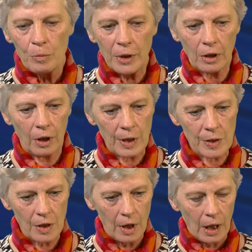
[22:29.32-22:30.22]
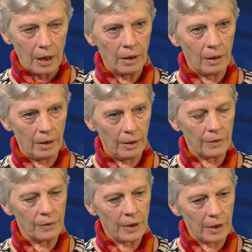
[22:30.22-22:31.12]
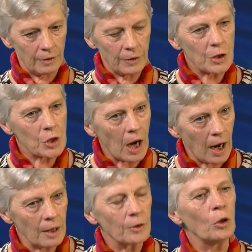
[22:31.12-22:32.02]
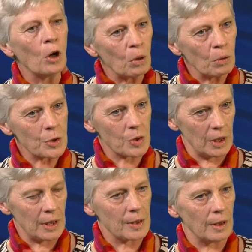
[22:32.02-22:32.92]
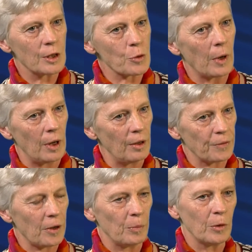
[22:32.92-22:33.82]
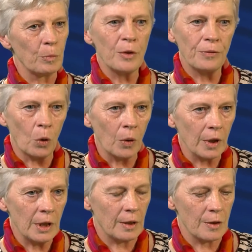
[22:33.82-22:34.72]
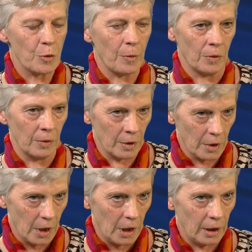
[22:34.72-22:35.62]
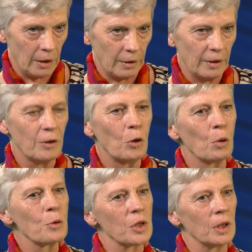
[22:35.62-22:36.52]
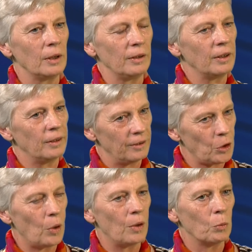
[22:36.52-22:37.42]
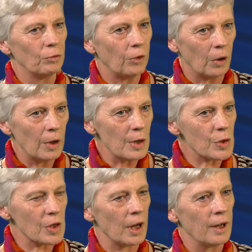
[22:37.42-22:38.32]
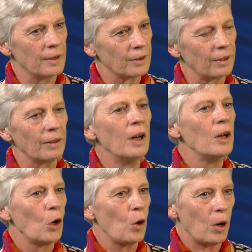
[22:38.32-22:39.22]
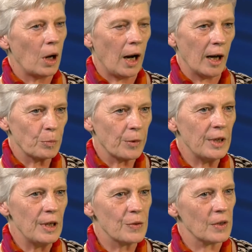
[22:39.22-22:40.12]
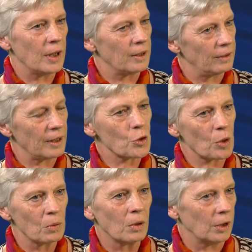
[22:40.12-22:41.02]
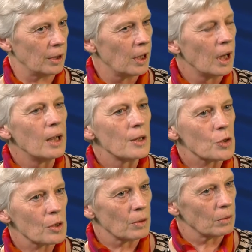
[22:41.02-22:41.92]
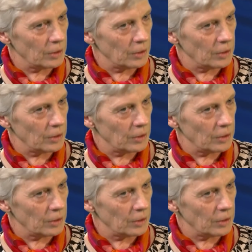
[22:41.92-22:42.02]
because the child knows its mother from before it is born. It knows her voice and her heartbeat and so on. So